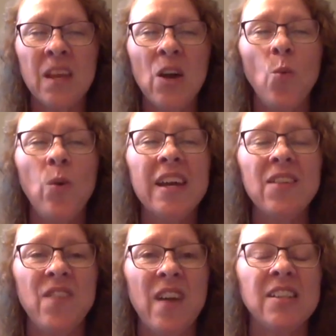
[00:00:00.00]
we
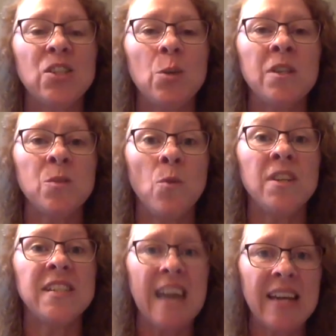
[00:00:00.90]
can find so much more
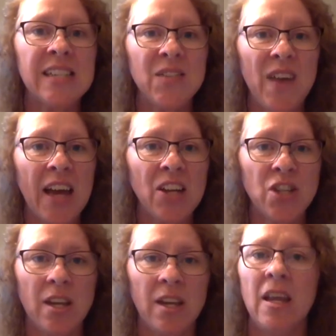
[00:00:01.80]

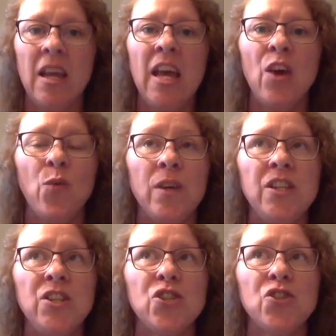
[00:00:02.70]
satisfaction if we
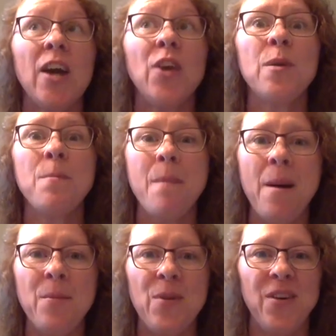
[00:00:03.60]
just try to
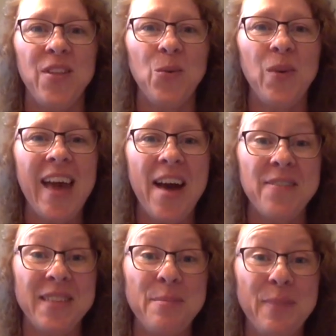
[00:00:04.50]
remember that we have
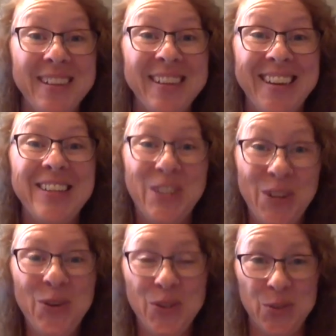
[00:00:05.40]
the ability to
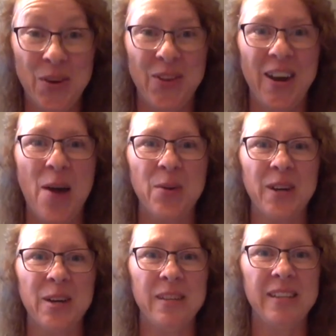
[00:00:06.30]
choose whether or not we're
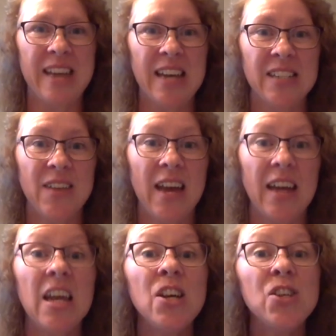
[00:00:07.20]
going to be satisfied.
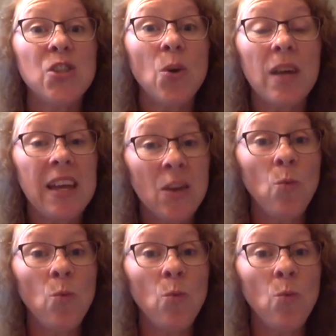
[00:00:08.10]
So in